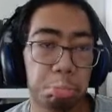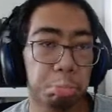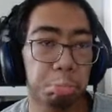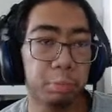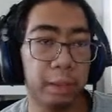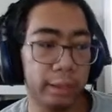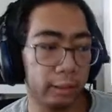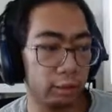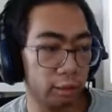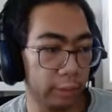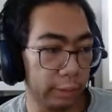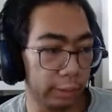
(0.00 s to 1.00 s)

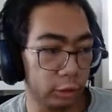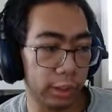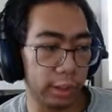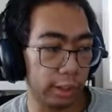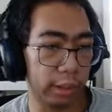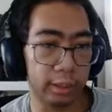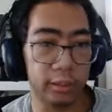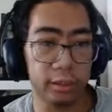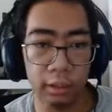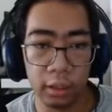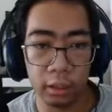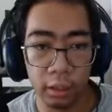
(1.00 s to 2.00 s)
Maybe I'll try that again.
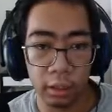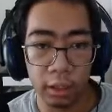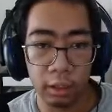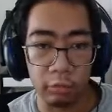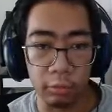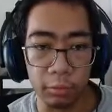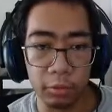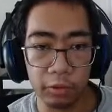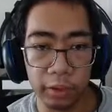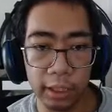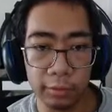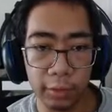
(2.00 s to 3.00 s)
Remove
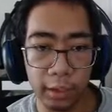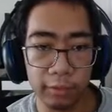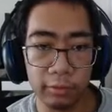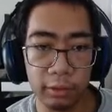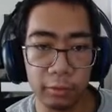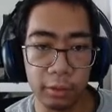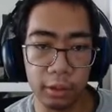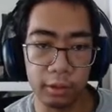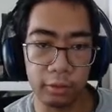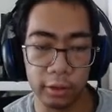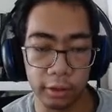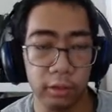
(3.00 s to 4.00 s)
Nightbot from the
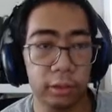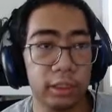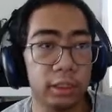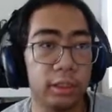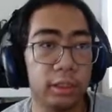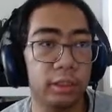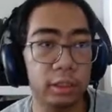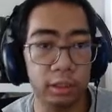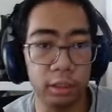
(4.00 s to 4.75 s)
moderators, and then